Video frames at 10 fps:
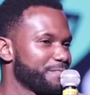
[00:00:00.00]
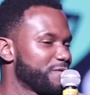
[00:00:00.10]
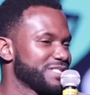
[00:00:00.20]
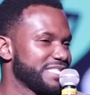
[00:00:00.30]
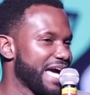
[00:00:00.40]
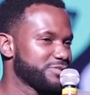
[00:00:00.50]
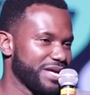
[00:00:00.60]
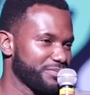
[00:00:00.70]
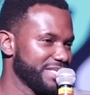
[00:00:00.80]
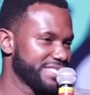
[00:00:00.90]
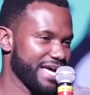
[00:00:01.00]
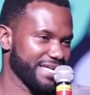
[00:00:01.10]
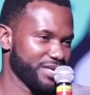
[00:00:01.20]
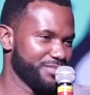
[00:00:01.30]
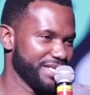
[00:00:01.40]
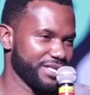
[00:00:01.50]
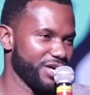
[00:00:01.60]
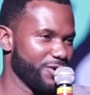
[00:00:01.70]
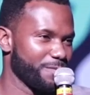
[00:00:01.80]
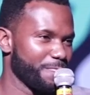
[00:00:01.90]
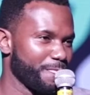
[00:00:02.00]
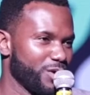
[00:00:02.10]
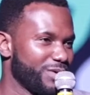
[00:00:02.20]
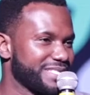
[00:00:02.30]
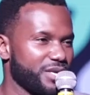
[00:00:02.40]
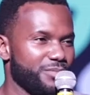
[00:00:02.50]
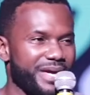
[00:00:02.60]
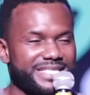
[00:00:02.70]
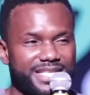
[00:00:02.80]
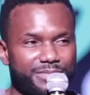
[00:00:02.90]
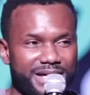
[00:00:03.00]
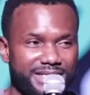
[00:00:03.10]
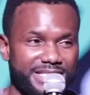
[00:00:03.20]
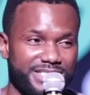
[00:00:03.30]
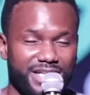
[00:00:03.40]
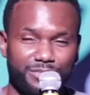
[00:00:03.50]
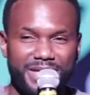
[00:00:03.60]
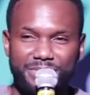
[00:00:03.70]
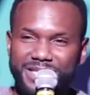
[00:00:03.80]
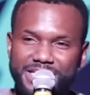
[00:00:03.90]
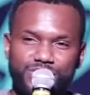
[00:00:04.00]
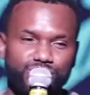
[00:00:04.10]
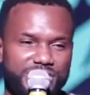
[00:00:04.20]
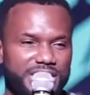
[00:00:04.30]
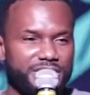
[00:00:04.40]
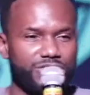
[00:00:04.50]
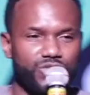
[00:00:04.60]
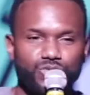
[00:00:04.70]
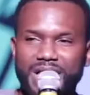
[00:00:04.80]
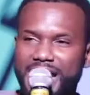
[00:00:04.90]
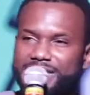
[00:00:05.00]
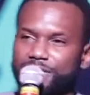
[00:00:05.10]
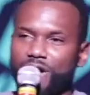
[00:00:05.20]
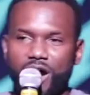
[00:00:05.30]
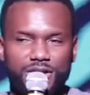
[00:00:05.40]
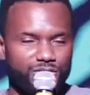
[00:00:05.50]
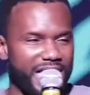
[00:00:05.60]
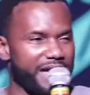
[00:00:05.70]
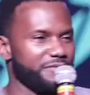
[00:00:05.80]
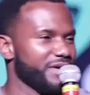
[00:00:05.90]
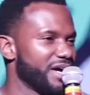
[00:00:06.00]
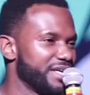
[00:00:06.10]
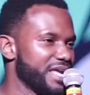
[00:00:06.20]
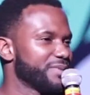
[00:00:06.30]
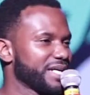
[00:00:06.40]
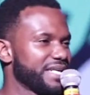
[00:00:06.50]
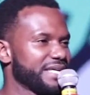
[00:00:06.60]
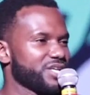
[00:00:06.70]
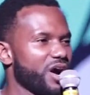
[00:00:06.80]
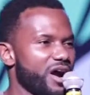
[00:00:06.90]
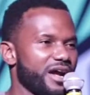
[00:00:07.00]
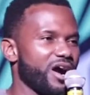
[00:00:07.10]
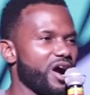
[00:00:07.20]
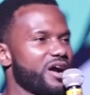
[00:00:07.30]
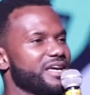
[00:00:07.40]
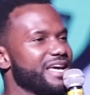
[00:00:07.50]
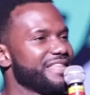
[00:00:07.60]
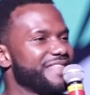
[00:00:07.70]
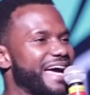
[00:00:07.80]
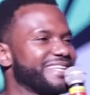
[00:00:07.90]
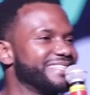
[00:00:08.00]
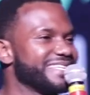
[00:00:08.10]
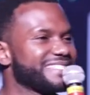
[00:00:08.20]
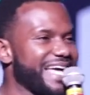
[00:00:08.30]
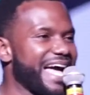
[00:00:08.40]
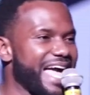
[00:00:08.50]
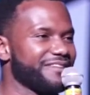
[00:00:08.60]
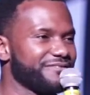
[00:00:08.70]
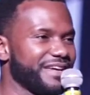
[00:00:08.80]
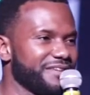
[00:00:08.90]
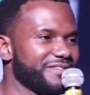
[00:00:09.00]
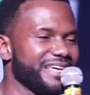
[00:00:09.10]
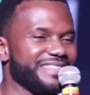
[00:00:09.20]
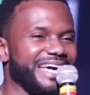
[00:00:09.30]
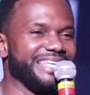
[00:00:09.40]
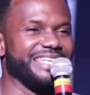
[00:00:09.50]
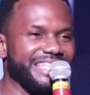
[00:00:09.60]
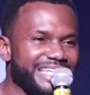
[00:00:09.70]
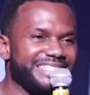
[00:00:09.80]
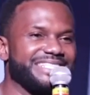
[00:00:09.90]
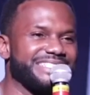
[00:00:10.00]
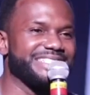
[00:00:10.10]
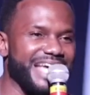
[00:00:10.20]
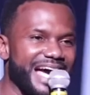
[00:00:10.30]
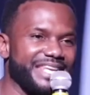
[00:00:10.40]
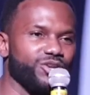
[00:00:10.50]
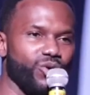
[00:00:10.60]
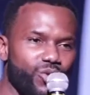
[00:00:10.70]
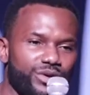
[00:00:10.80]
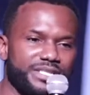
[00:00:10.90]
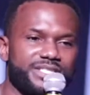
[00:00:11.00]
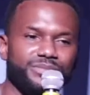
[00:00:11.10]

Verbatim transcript: for Shadrach, Meshach, and Abednego what's amazing about these young men because you see the two kinds of heart. You have a Nebuchadnezzar heart, a heart that does not have faith, that needs a sign in order to